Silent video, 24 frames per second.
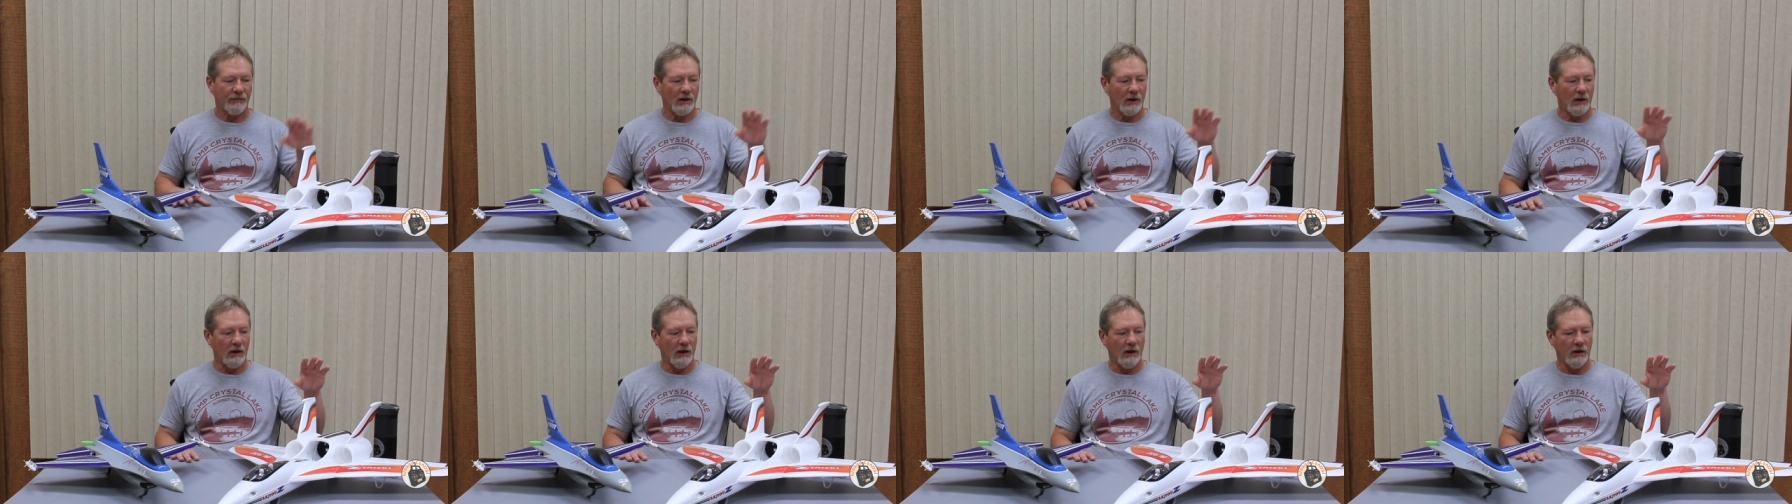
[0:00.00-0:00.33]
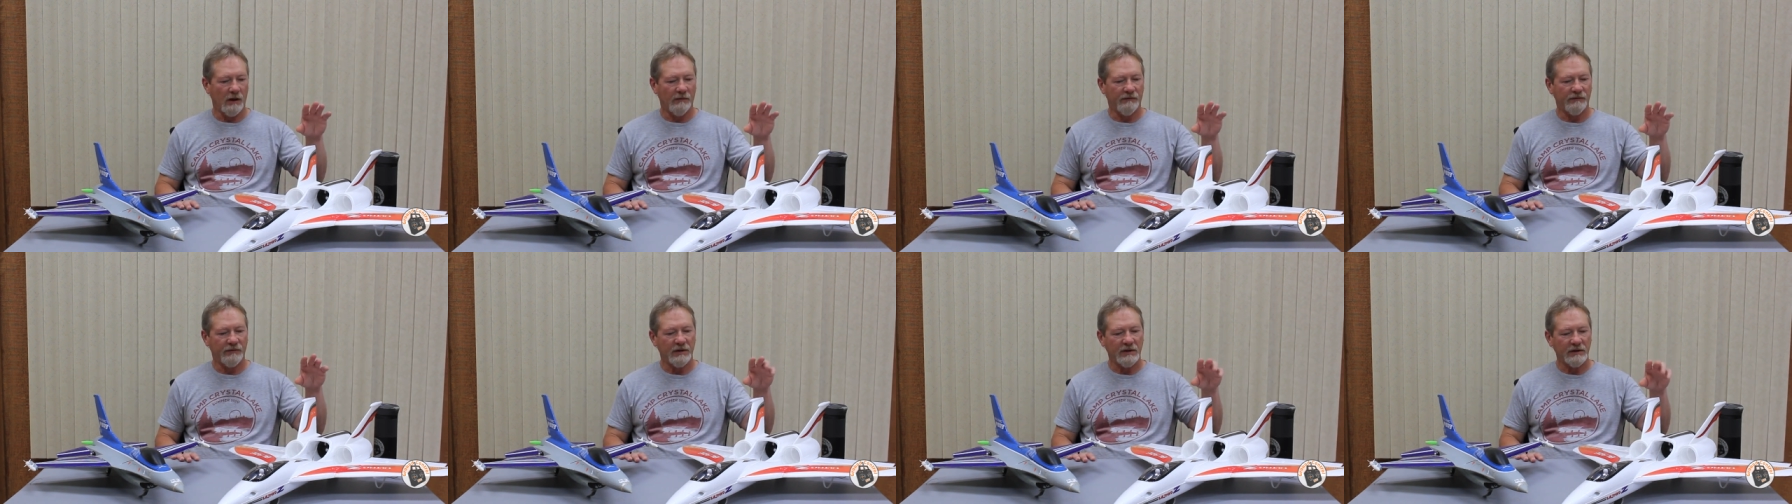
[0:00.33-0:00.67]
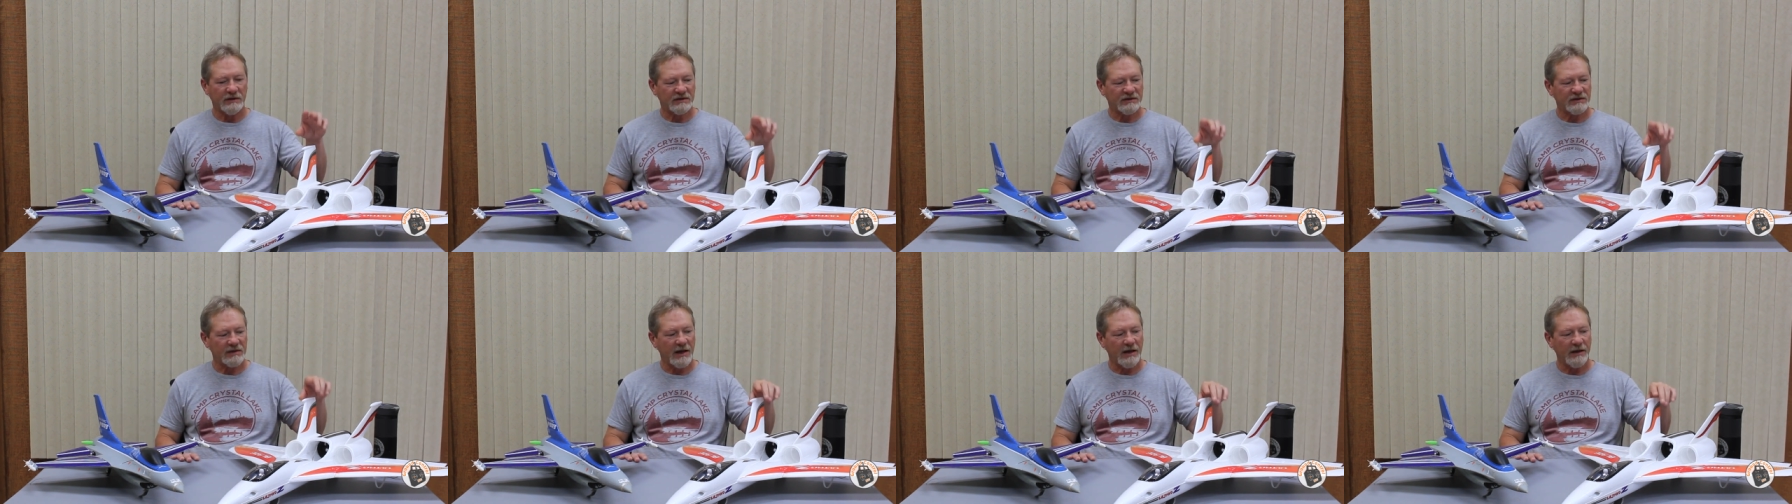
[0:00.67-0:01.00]
of the
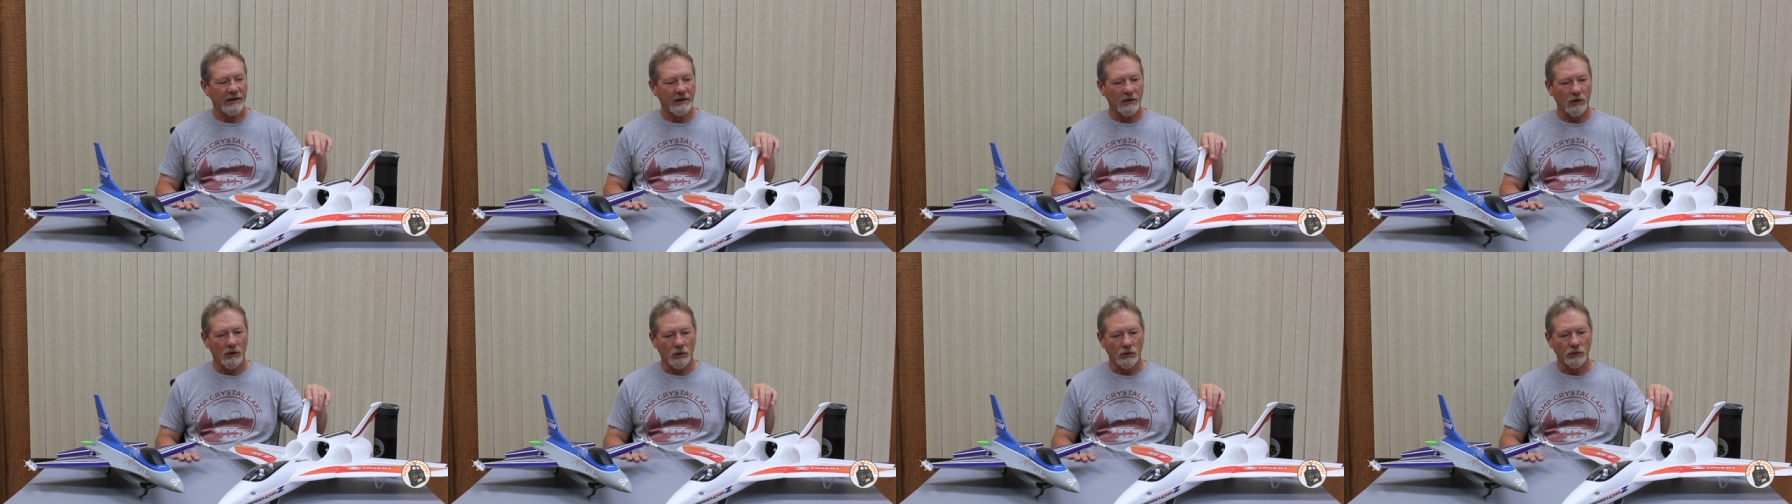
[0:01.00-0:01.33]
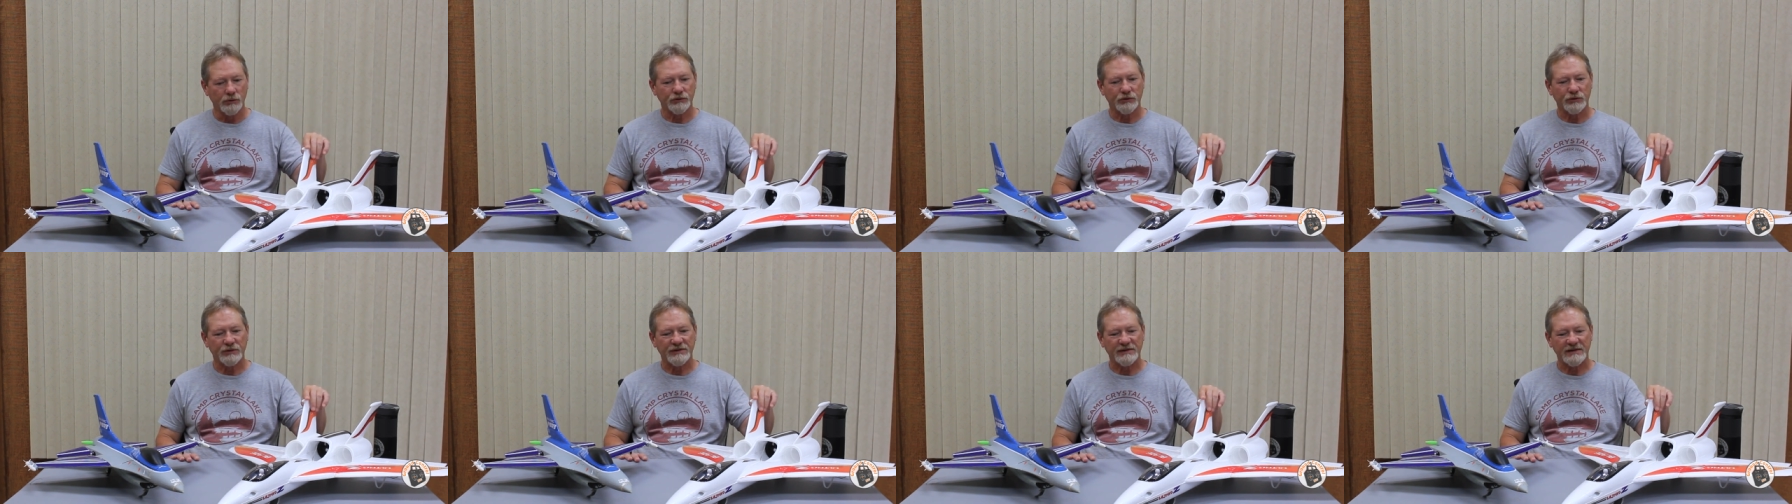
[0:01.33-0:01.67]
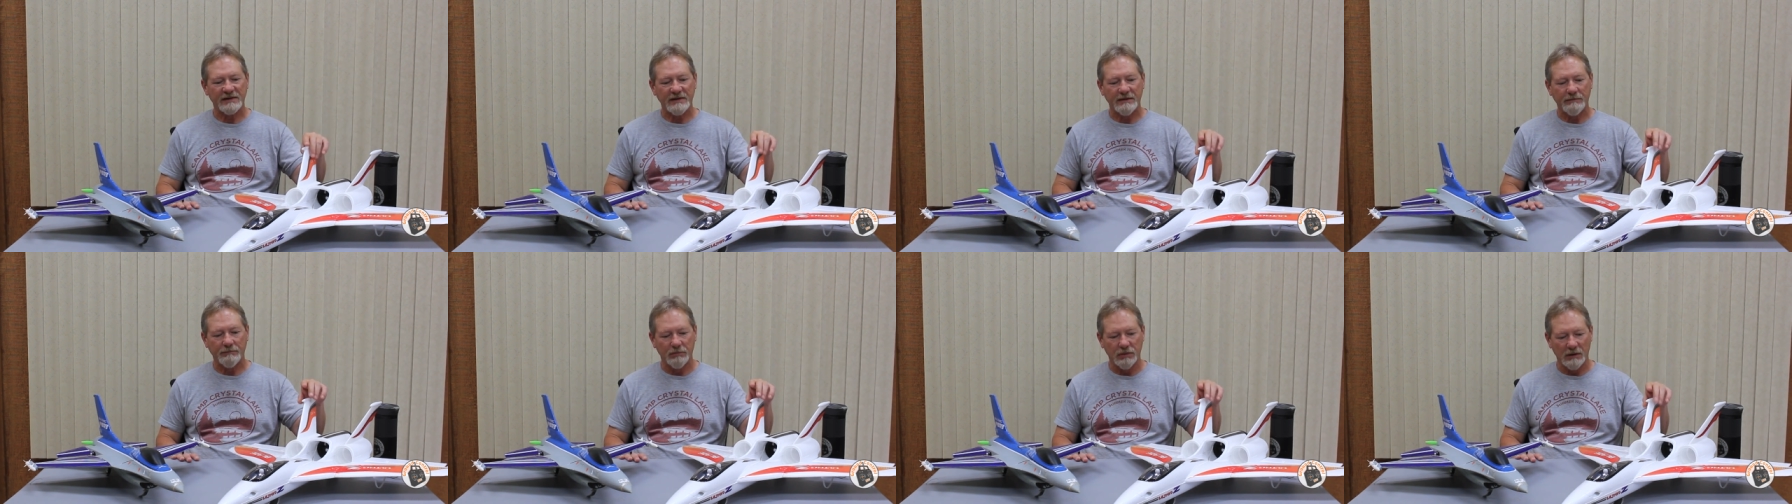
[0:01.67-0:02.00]
Zeta Ultra
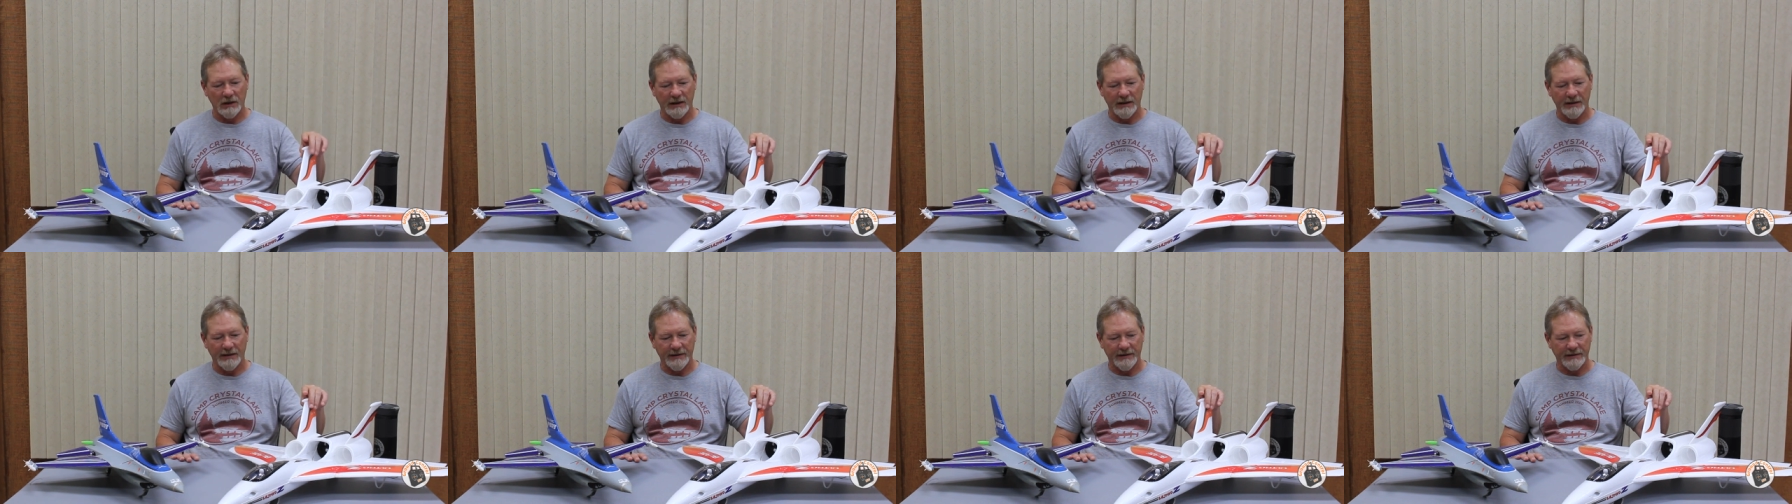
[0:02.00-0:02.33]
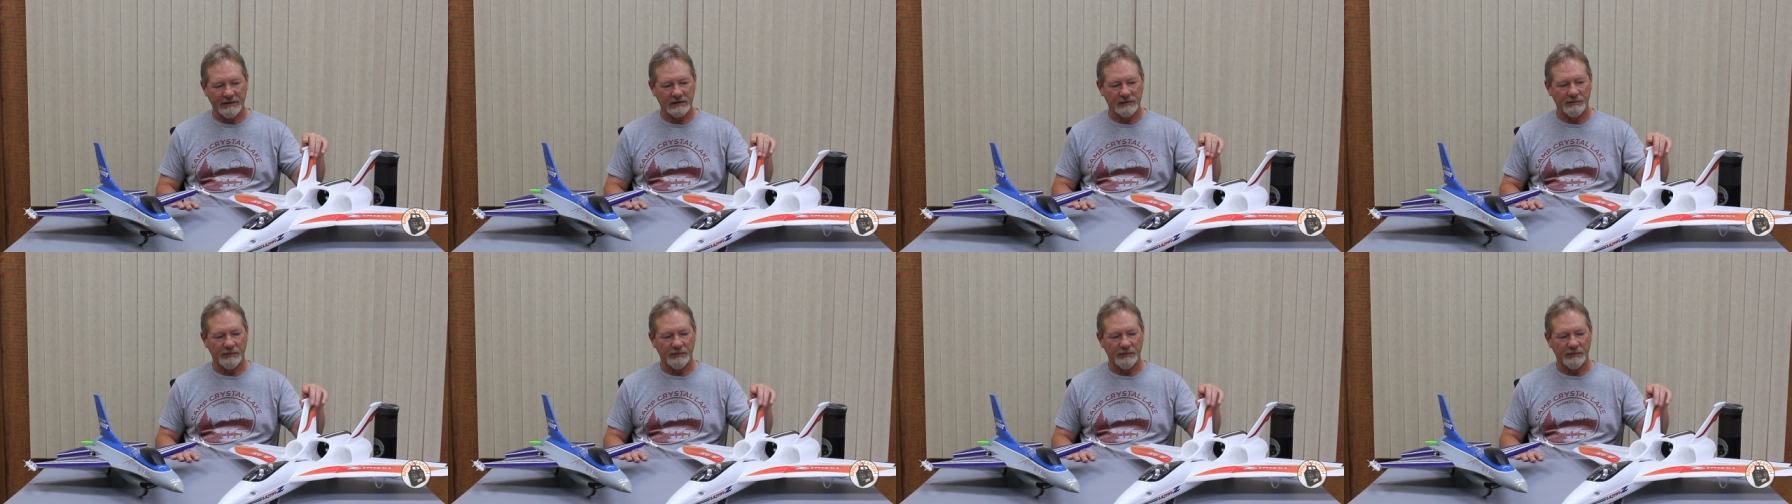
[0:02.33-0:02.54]
Z Blaze,